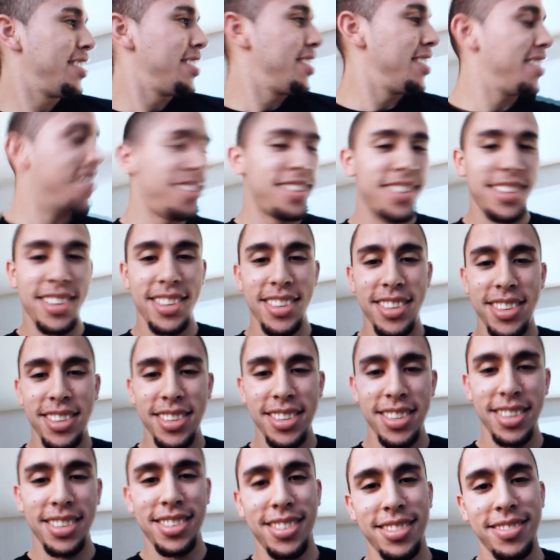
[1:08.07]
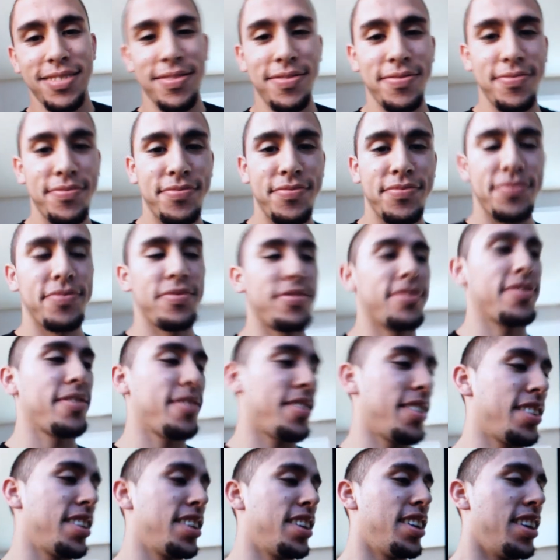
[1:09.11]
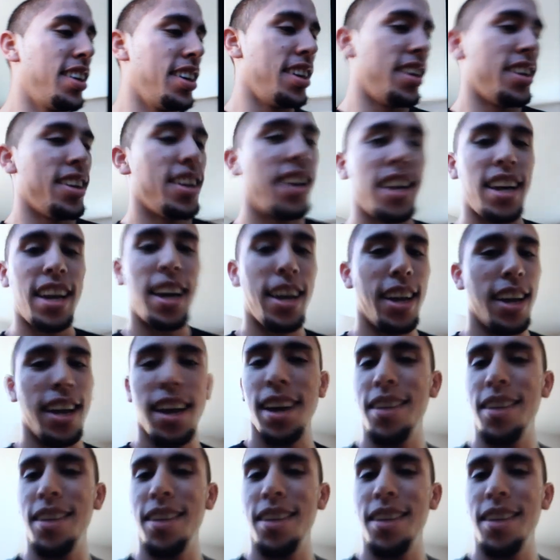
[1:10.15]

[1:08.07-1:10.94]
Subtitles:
So when are you starting training? Just to make sure.